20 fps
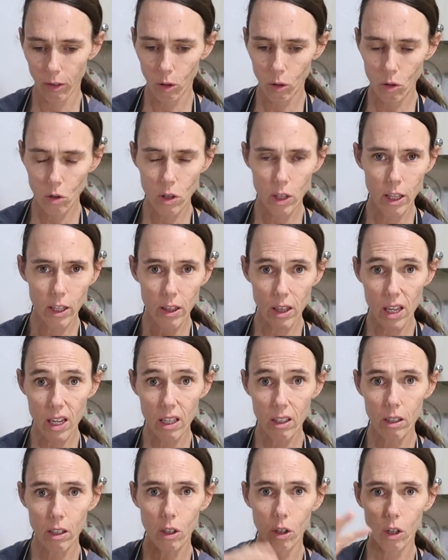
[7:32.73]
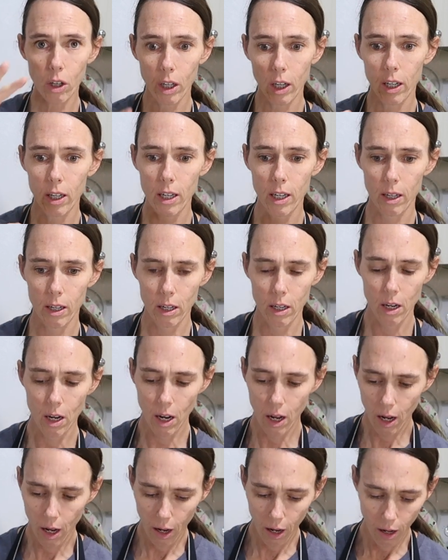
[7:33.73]
Those are the things that you're going to need
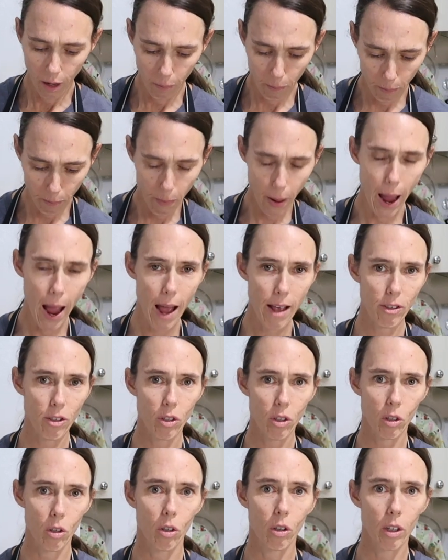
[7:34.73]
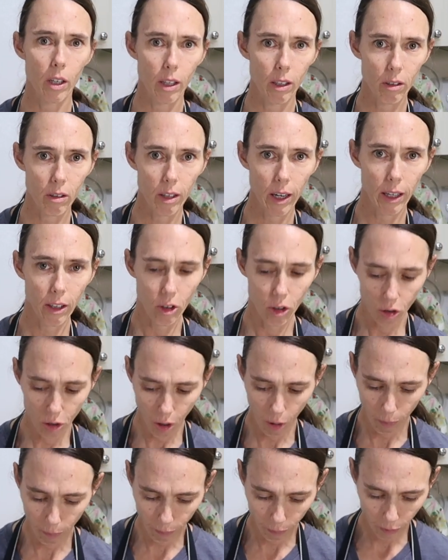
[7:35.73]
past the cooking stage.
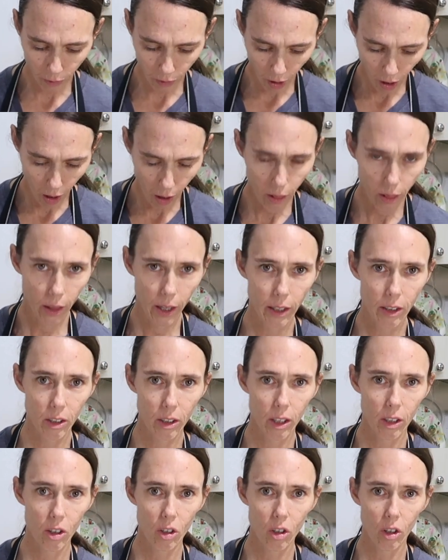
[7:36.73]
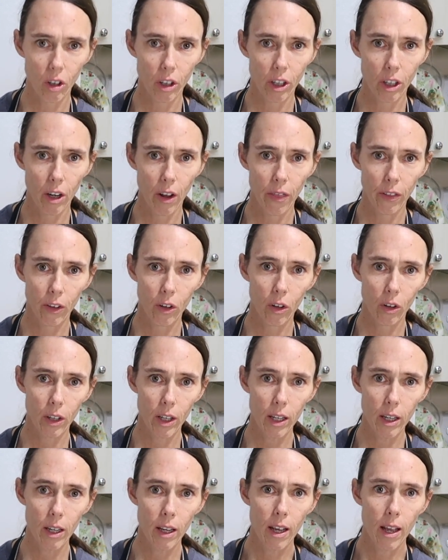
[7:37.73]
So let's get started on the
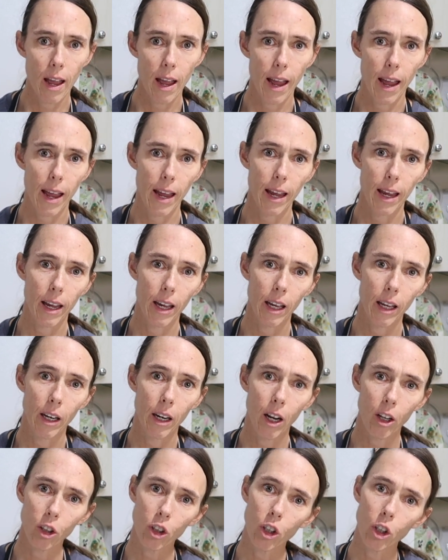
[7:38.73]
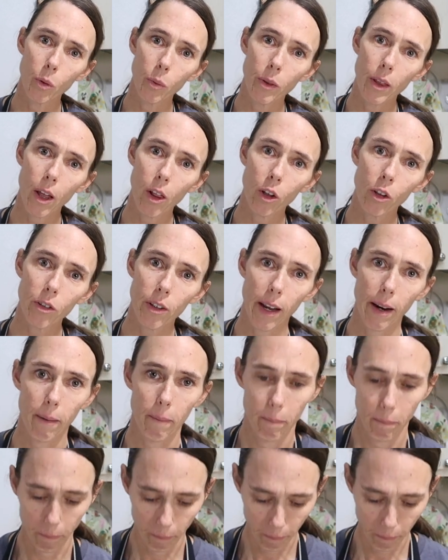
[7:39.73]
cooking, and I'll show you what that looks like.